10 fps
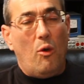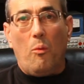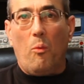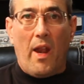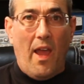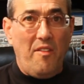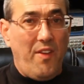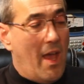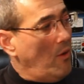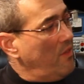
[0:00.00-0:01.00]
When I
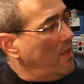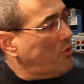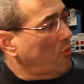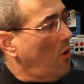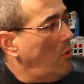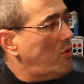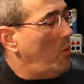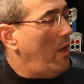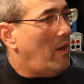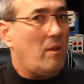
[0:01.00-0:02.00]
found this
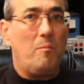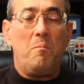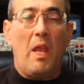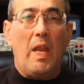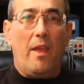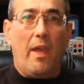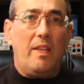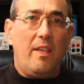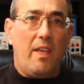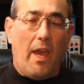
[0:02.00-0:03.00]
Rosewill Mini
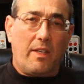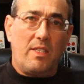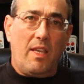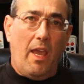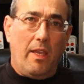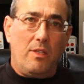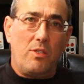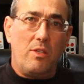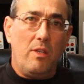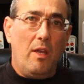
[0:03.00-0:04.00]
ATX
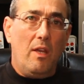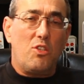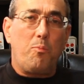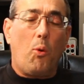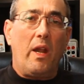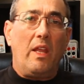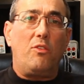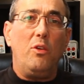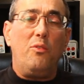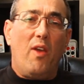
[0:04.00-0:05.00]
case sporting
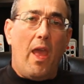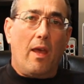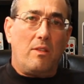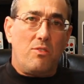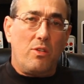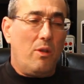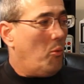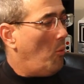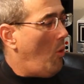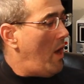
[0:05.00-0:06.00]
two fans,
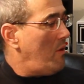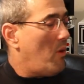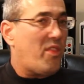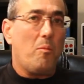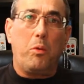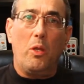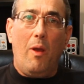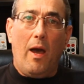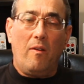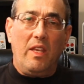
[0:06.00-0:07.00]
one with a blue
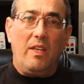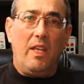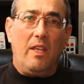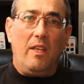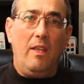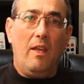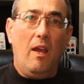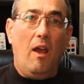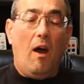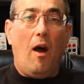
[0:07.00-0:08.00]
LED,
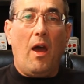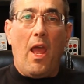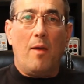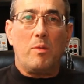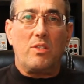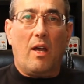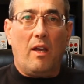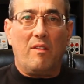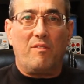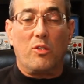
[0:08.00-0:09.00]
on
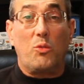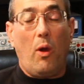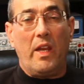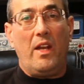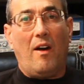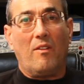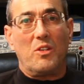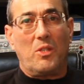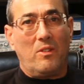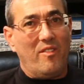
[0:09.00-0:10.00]
Amazon for
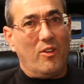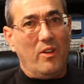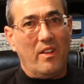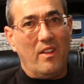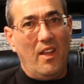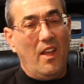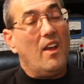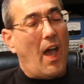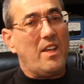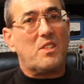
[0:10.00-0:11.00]
$20 delivered,
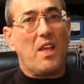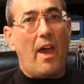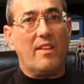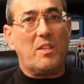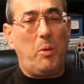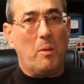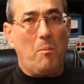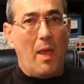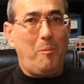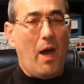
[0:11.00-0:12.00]
I decided to put
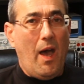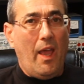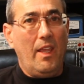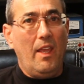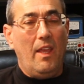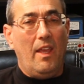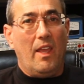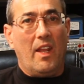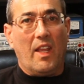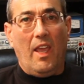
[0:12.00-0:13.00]
my Pi
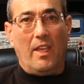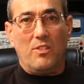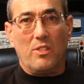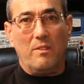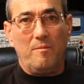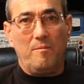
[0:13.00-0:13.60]
in a case.